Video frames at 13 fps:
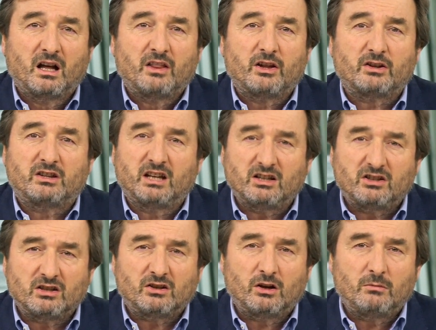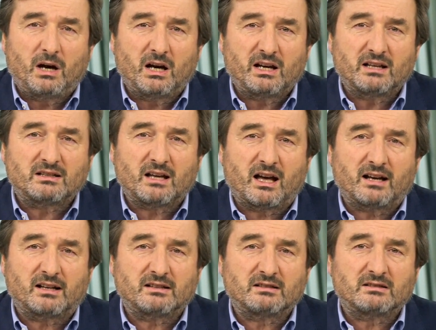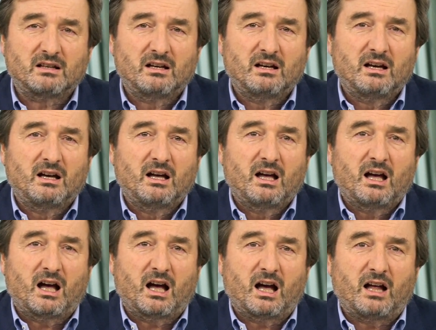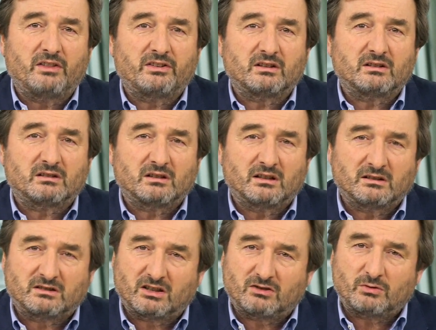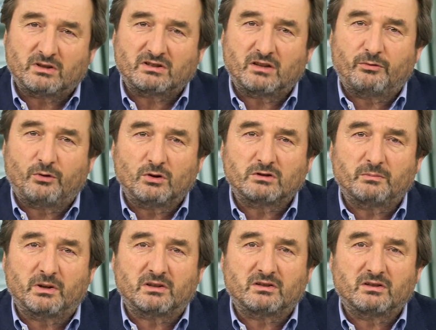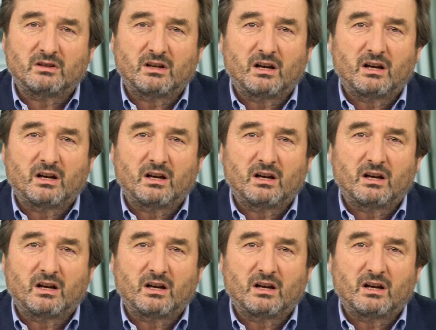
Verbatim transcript: The Digital Markets Act and antitrust enforcement,